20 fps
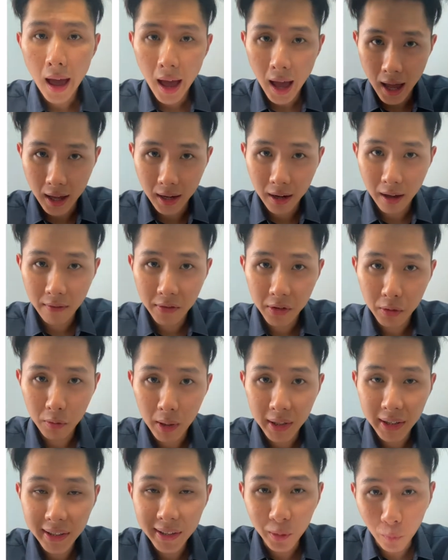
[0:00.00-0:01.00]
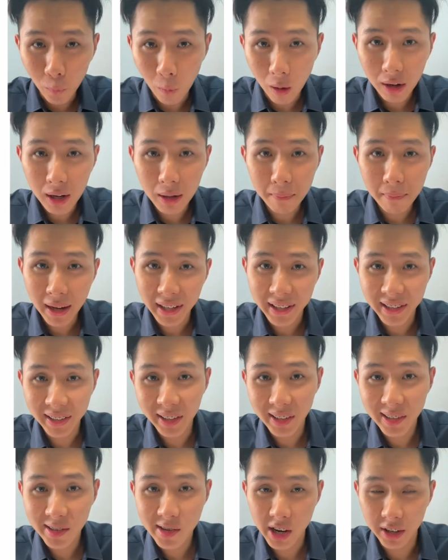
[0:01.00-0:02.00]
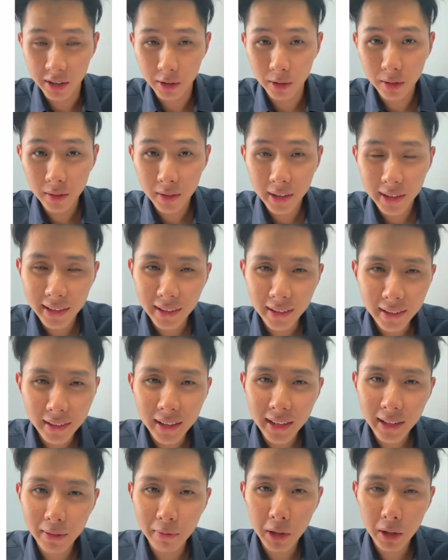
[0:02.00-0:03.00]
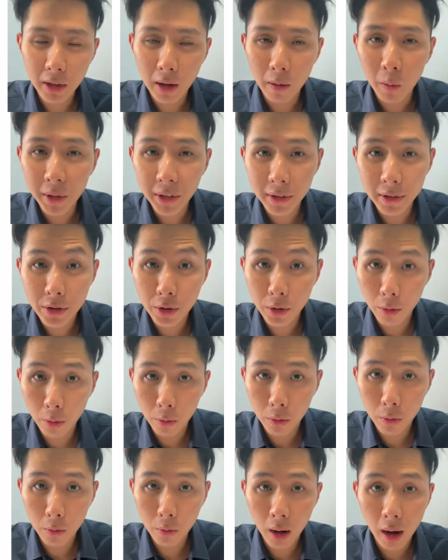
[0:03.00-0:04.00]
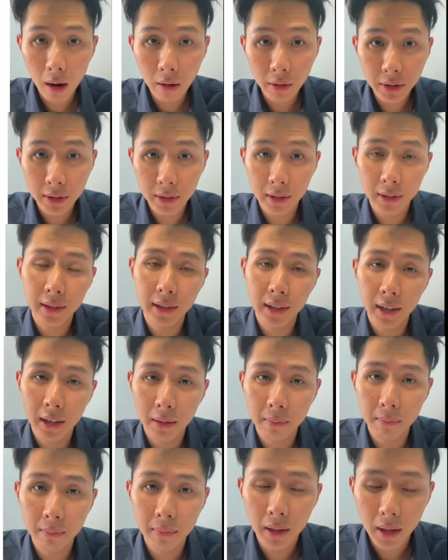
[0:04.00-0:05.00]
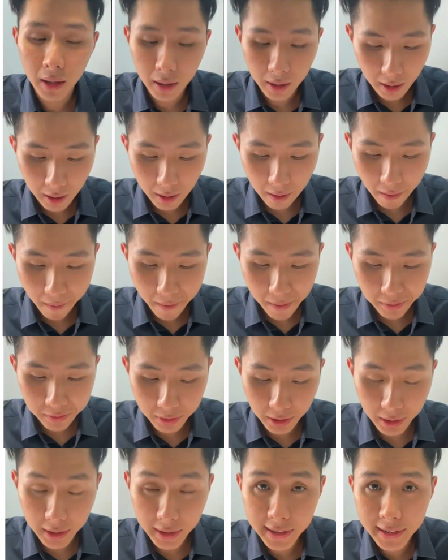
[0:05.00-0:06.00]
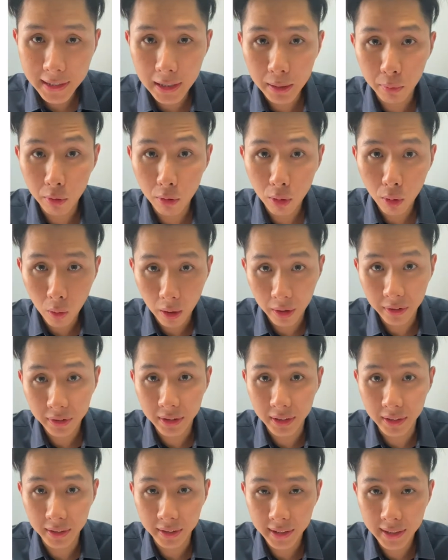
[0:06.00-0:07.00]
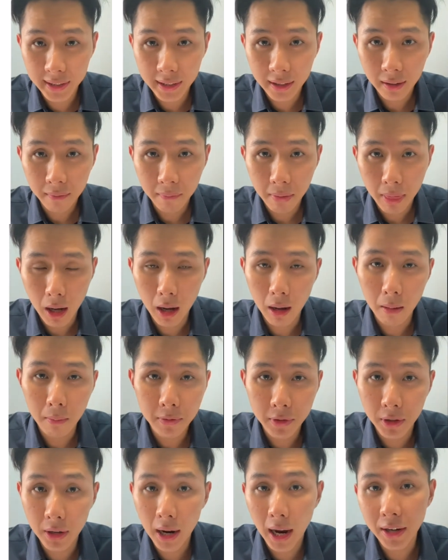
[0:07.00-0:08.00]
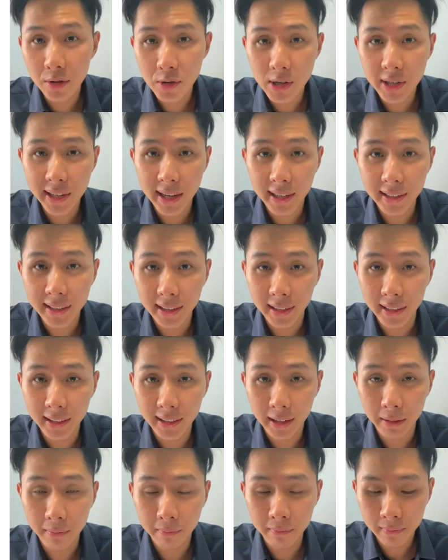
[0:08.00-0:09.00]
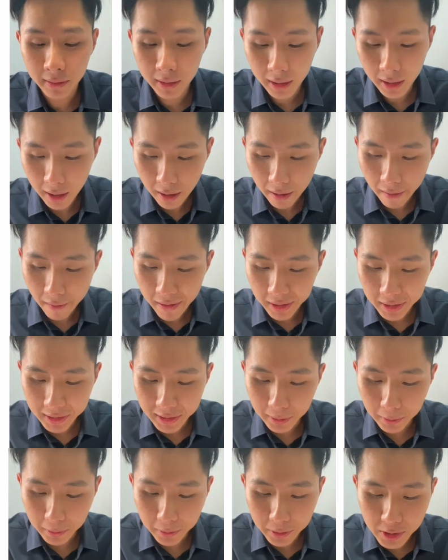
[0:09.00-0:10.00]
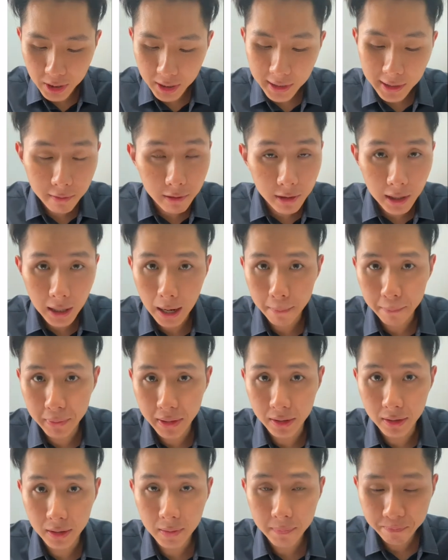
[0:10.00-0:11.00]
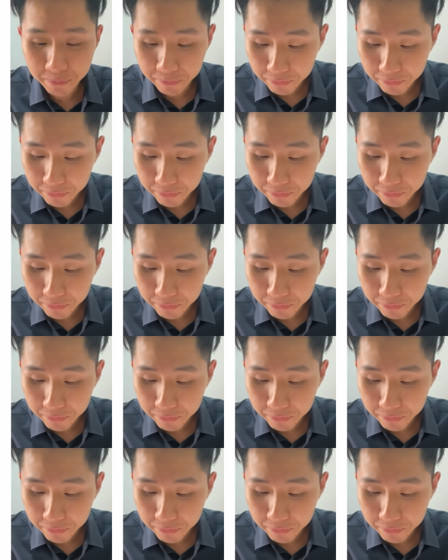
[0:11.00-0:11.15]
Hello everyone, so welcome back to this channel. So in this video, I want to show you how to attempt trace table questions for your IGCSE exam. So just a recap here,